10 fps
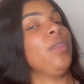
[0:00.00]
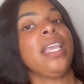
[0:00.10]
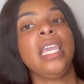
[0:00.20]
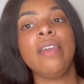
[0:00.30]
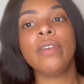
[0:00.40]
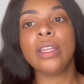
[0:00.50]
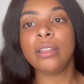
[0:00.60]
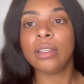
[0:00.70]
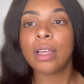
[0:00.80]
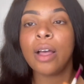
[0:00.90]

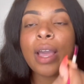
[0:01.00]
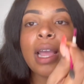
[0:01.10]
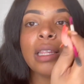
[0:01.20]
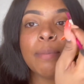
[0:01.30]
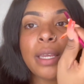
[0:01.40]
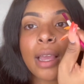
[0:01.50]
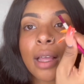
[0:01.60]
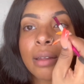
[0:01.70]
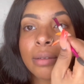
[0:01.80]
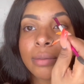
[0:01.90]
okay, let me
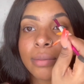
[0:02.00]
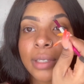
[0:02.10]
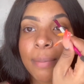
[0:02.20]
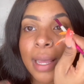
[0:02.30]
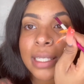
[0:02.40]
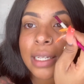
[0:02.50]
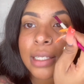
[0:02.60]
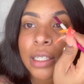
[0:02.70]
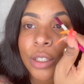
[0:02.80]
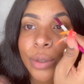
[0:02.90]
get back to this
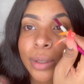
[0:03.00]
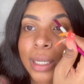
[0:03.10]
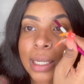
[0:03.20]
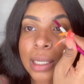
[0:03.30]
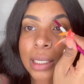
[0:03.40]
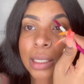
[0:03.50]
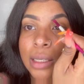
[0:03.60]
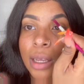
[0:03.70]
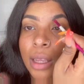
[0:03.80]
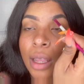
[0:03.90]
tutorial, because
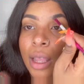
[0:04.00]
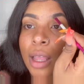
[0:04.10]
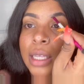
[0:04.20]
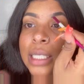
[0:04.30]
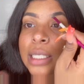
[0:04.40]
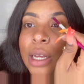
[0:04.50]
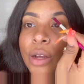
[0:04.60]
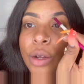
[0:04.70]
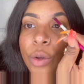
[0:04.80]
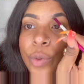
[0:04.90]

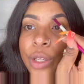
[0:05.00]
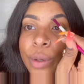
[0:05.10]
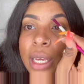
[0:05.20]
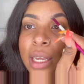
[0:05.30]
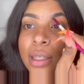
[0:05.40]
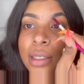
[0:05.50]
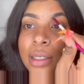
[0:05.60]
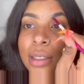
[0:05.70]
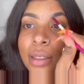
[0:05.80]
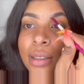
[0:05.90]
so when you get
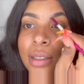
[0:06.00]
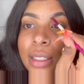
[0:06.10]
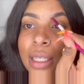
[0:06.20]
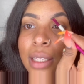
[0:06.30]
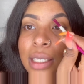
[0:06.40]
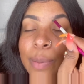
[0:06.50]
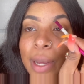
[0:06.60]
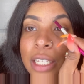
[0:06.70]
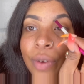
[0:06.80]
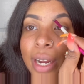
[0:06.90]
to this
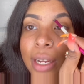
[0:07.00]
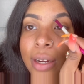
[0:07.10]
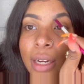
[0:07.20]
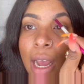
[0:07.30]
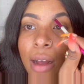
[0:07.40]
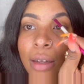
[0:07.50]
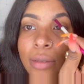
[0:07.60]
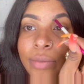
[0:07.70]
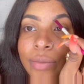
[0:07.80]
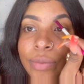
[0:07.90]
space right here,
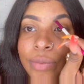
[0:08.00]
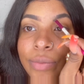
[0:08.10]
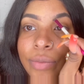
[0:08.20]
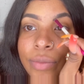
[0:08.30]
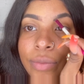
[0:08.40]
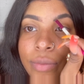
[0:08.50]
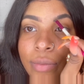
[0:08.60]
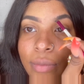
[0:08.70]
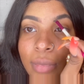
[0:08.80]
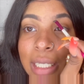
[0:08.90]
y'all,
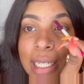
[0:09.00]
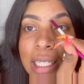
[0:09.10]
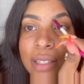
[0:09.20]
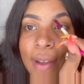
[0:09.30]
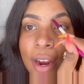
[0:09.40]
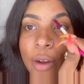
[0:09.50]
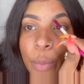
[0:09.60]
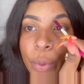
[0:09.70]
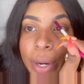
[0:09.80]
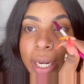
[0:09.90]
this is very
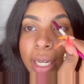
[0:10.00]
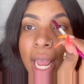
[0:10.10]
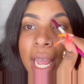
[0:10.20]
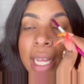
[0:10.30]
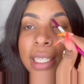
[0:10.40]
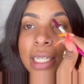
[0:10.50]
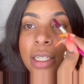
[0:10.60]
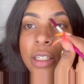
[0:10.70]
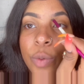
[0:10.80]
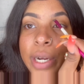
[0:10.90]
important. This
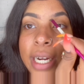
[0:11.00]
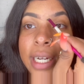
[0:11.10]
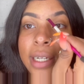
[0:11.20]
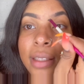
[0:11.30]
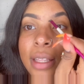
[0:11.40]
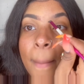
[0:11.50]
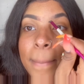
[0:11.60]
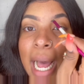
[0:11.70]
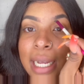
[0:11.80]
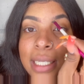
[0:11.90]
is where the
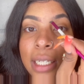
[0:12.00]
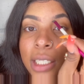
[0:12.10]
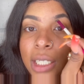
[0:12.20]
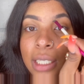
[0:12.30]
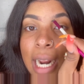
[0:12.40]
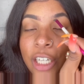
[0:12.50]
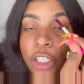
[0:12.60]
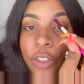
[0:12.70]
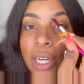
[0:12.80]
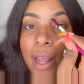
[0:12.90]
boxy look that I
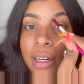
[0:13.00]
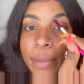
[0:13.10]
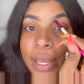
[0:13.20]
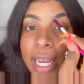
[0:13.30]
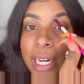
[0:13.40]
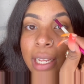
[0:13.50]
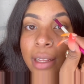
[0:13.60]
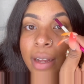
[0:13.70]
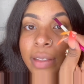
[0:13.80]
showed y'all in the beginning of the